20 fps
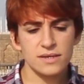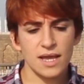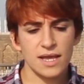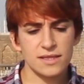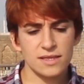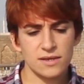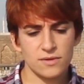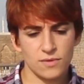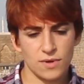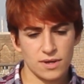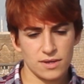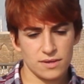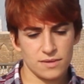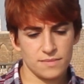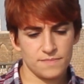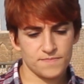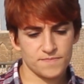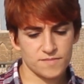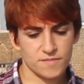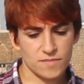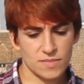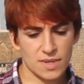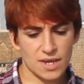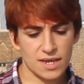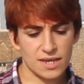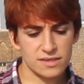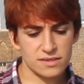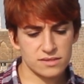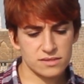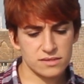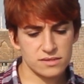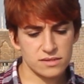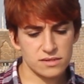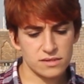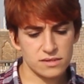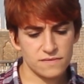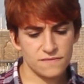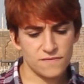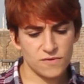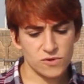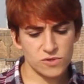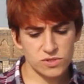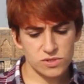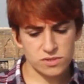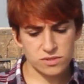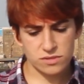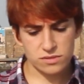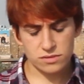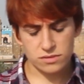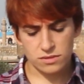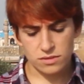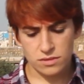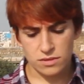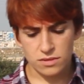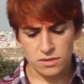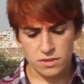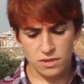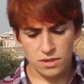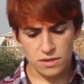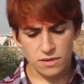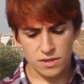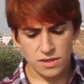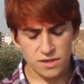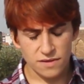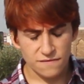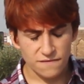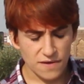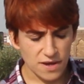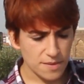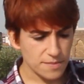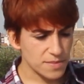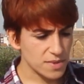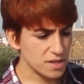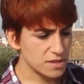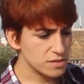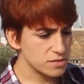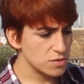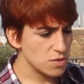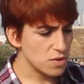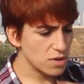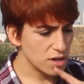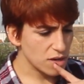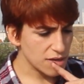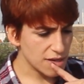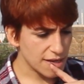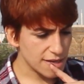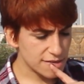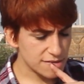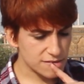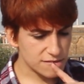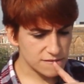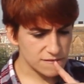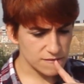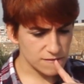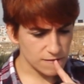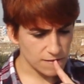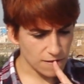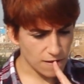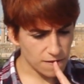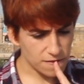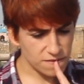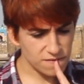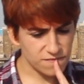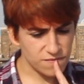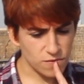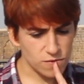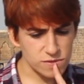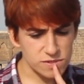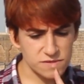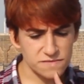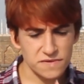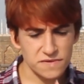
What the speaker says: And at first, if I am not wrong, in the first